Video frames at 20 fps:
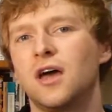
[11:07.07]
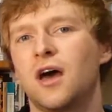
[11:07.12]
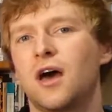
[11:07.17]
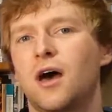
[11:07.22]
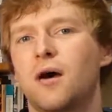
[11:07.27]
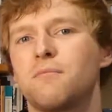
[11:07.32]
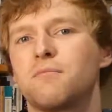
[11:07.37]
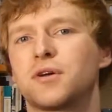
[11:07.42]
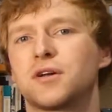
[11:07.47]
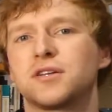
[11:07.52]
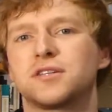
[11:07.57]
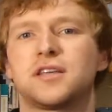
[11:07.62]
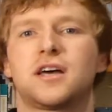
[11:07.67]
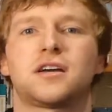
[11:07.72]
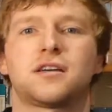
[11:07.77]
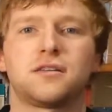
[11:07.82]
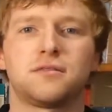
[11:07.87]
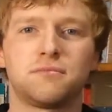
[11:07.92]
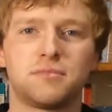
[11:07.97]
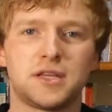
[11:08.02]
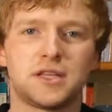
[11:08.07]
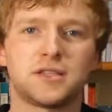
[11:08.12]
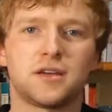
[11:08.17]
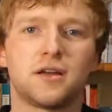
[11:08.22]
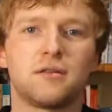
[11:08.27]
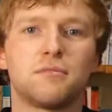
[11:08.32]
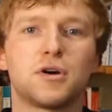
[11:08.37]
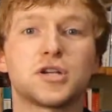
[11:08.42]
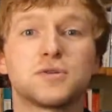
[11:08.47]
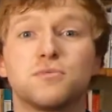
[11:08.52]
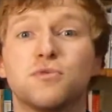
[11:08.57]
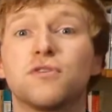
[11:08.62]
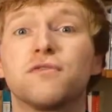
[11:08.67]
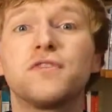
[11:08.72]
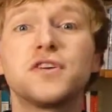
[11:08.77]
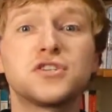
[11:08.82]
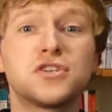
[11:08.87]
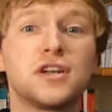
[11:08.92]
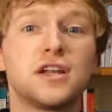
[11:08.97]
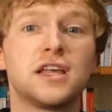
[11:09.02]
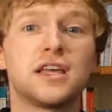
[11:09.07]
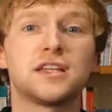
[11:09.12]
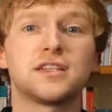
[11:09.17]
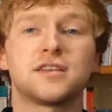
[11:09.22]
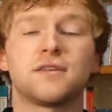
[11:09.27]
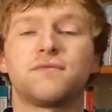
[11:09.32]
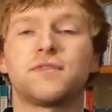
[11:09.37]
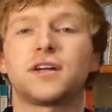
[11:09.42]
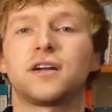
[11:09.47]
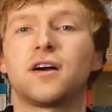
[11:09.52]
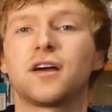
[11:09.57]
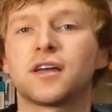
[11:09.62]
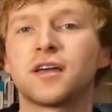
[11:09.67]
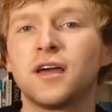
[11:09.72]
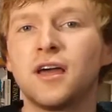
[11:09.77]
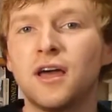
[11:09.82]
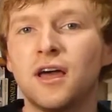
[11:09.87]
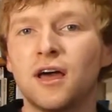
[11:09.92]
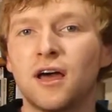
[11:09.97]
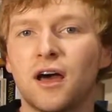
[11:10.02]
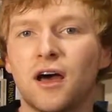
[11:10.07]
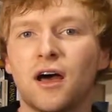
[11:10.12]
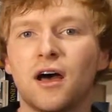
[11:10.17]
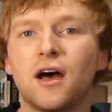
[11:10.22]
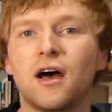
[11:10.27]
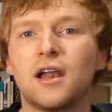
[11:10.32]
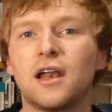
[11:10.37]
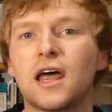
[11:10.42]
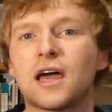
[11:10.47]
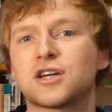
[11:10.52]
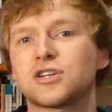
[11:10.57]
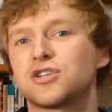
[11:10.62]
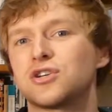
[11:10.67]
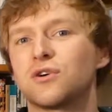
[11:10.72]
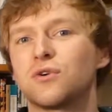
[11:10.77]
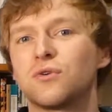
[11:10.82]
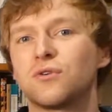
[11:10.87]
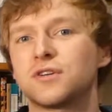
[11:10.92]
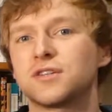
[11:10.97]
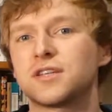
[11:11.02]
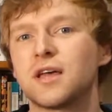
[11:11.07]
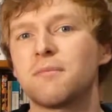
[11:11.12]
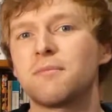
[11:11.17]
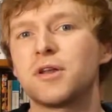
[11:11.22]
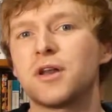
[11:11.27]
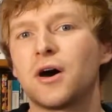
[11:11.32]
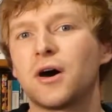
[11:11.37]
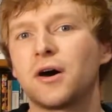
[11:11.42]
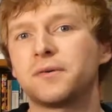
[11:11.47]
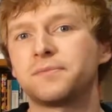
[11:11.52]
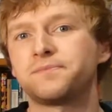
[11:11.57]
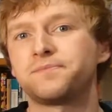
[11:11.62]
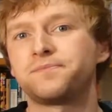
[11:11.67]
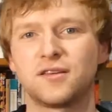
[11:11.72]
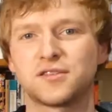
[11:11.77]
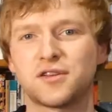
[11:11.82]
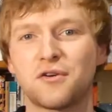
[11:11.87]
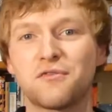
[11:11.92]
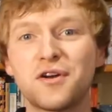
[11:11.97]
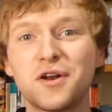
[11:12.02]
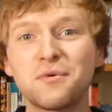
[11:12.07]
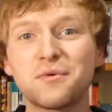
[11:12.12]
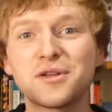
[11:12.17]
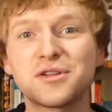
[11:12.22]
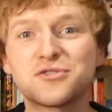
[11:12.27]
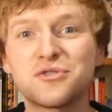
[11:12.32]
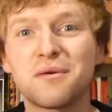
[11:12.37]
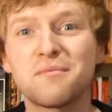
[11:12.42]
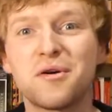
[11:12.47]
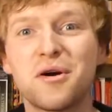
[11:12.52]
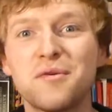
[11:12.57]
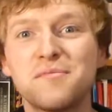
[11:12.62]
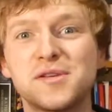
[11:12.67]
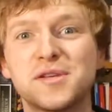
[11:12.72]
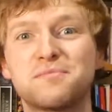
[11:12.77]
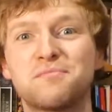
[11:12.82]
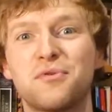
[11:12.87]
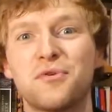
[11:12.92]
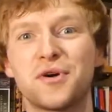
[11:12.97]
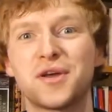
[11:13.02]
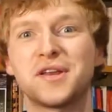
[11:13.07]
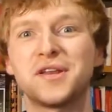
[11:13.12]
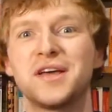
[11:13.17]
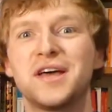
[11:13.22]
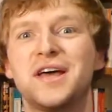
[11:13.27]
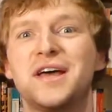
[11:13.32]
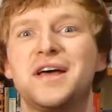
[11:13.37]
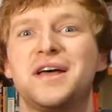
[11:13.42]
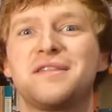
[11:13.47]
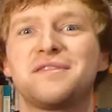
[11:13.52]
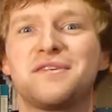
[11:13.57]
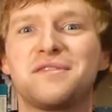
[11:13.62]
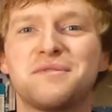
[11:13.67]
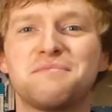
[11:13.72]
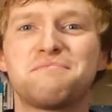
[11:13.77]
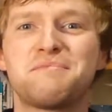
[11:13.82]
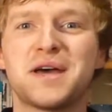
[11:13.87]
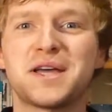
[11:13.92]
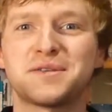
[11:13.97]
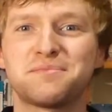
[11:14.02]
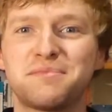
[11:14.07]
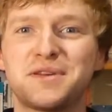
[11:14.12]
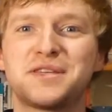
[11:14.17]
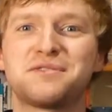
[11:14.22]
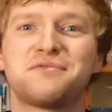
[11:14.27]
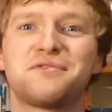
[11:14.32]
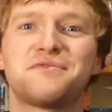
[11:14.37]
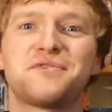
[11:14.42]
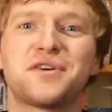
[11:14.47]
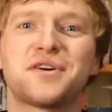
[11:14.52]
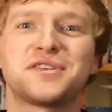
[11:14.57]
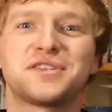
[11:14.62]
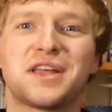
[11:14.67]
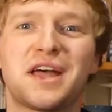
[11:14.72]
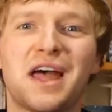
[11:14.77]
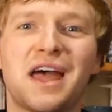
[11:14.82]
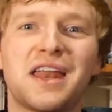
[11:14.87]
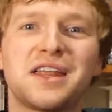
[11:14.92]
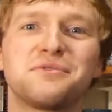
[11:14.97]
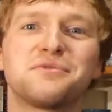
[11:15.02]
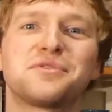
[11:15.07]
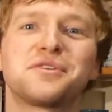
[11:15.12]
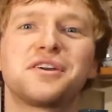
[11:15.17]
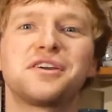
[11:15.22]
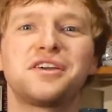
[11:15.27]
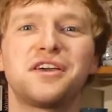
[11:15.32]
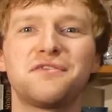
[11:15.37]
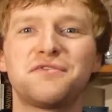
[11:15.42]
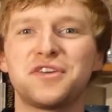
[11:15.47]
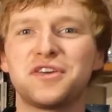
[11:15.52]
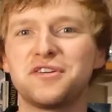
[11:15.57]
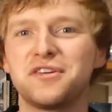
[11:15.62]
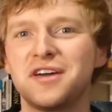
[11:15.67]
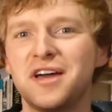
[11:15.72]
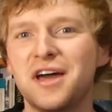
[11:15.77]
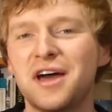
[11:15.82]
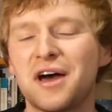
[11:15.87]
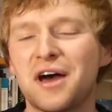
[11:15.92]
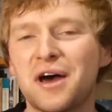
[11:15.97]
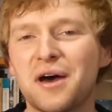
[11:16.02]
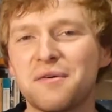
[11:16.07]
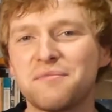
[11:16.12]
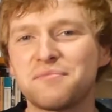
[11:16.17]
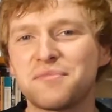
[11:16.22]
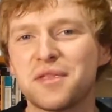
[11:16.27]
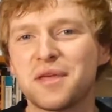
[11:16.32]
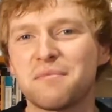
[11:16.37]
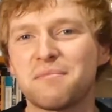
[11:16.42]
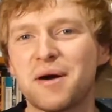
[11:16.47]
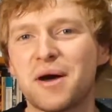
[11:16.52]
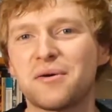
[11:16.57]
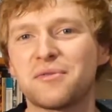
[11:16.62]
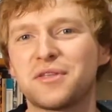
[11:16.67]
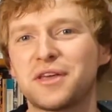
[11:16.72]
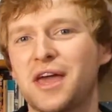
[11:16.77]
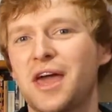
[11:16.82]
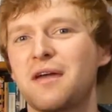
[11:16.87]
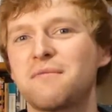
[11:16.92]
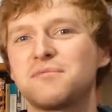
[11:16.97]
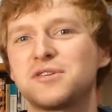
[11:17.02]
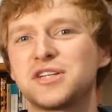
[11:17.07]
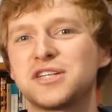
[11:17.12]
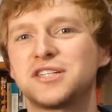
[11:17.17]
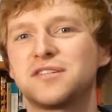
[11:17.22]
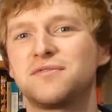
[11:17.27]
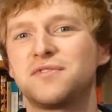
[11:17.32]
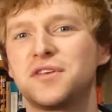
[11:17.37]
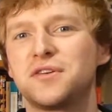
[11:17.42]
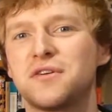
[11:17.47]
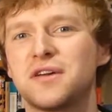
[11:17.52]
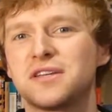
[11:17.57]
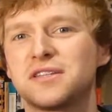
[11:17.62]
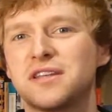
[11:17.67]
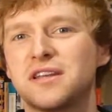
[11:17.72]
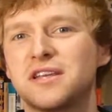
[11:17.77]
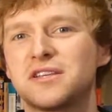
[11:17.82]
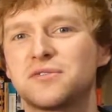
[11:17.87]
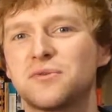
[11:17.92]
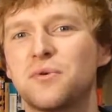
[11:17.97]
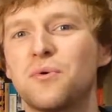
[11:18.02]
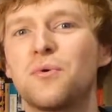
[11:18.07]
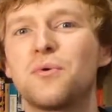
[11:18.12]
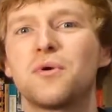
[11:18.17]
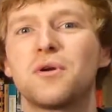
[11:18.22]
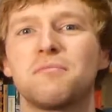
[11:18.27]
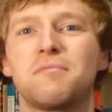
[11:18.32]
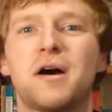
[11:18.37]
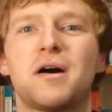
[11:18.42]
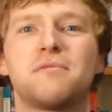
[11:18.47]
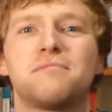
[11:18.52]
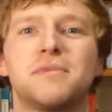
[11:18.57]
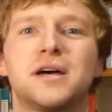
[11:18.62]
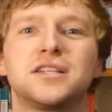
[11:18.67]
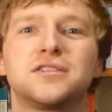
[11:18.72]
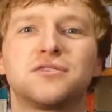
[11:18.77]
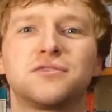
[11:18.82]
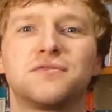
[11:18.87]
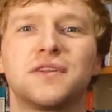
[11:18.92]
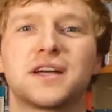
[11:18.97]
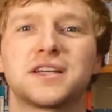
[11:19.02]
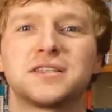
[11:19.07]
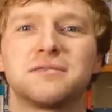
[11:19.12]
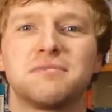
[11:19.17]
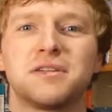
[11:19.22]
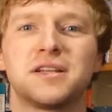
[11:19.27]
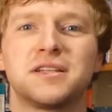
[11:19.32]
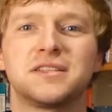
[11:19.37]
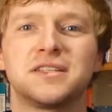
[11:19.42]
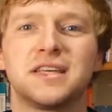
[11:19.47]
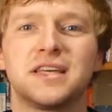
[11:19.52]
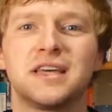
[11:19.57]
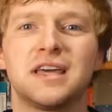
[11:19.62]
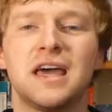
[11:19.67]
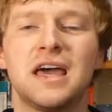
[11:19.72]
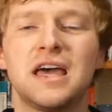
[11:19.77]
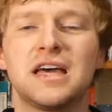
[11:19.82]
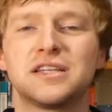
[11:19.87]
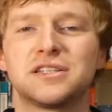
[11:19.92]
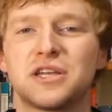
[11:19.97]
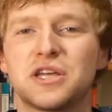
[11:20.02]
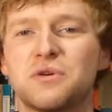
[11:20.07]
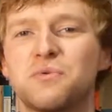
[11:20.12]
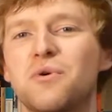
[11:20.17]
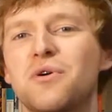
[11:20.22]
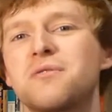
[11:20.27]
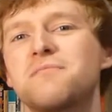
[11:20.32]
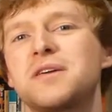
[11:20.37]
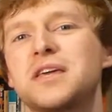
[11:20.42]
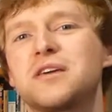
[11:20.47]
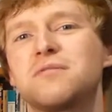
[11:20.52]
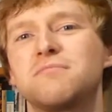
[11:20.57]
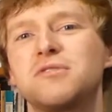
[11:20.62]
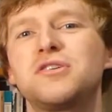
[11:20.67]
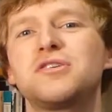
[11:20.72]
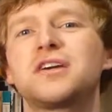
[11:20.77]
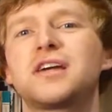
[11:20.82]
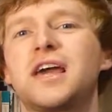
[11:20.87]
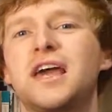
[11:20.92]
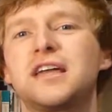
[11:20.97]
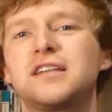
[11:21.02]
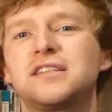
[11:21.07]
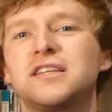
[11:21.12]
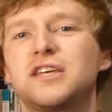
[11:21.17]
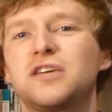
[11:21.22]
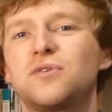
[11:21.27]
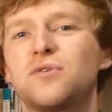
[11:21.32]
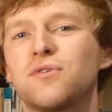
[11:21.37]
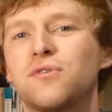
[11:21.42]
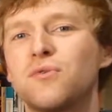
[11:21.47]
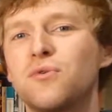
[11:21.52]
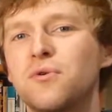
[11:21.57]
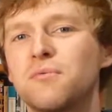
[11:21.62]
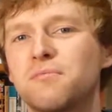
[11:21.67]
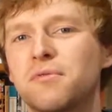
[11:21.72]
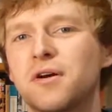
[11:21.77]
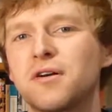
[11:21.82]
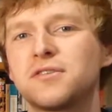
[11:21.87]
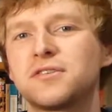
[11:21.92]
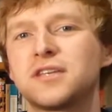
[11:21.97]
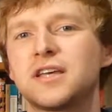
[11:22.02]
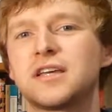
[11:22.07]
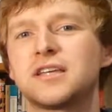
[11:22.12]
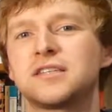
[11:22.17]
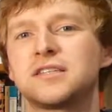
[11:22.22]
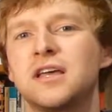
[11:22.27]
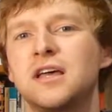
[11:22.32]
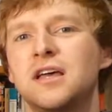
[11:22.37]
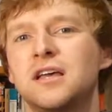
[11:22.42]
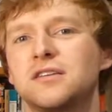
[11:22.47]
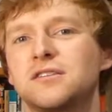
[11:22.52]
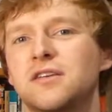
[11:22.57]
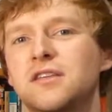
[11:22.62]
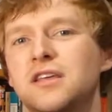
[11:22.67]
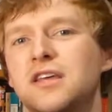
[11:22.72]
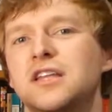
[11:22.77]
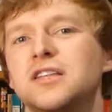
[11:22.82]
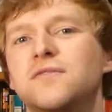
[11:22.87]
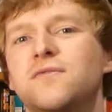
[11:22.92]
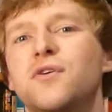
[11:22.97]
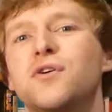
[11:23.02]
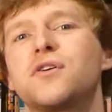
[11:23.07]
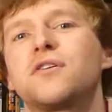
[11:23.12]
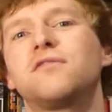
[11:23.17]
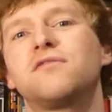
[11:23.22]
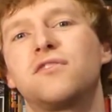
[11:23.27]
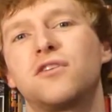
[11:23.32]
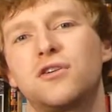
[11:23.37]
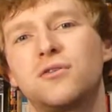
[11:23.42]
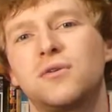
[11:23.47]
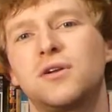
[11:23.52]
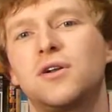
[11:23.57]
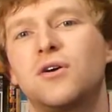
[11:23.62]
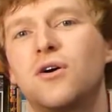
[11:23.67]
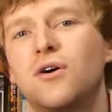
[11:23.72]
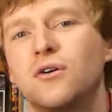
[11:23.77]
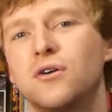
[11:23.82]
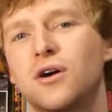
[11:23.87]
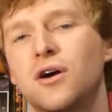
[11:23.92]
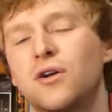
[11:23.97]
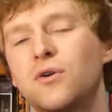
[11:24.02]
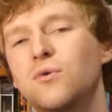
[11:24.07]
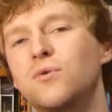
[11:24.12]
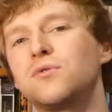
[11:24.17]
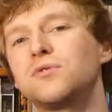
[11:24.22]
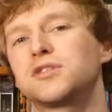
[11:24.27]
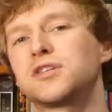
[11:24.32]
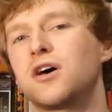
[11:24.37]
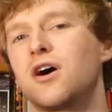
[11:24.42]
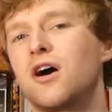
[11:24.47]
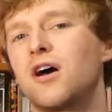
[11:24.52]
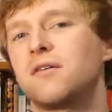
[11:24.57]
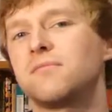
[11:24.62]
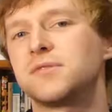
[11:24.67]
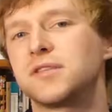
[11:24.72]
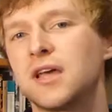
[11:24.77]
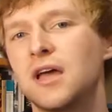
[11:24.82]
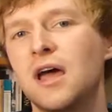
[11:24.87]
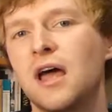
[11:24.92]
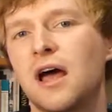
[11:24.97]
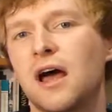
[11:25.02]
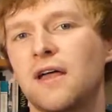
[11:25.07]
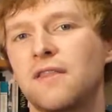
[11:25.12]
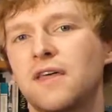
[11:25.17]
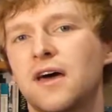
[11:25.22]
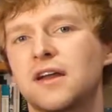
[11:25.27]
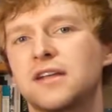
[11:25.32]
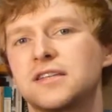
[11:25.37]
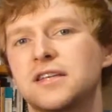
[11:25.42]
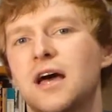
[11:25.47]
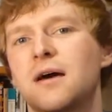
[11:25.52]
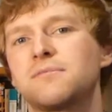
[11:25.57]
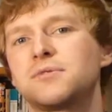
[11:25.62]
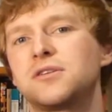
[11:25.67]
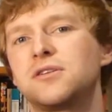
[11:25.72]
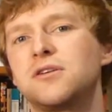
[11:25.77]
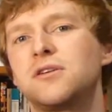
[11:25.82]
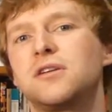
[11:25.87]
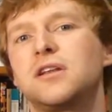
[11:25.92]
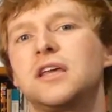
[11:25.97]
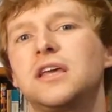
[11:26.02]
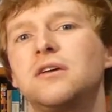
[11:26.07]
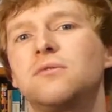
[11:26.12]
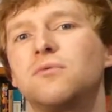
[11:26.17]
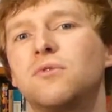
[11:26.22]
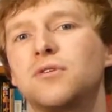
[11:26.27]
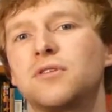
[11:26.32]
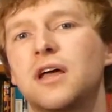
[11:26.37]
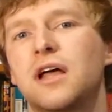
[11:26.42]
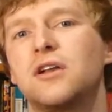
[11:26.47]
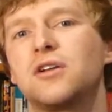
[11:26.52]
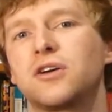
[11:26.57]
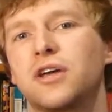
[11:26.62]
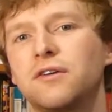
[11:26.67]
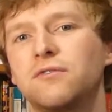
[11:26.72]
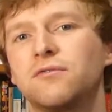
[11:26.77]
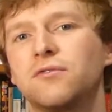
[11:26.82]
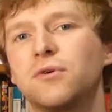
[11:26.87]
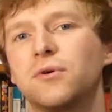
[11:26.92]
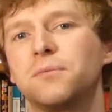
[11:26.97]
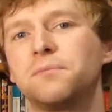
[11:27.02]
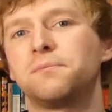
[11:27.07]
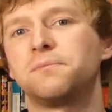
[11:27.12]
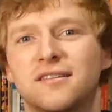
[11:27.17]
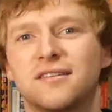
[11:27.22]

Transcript: Because that can be done much more efficiently in something like a lecture or a seminar. So I really want to drum home this point that the best piece of advice that anyone can give you about the Cambridge interview is that it's all about mental flexibility. So you want to be communicating your thought process so the interviewer can follow along at all times, and that is absolutely what they're looking for.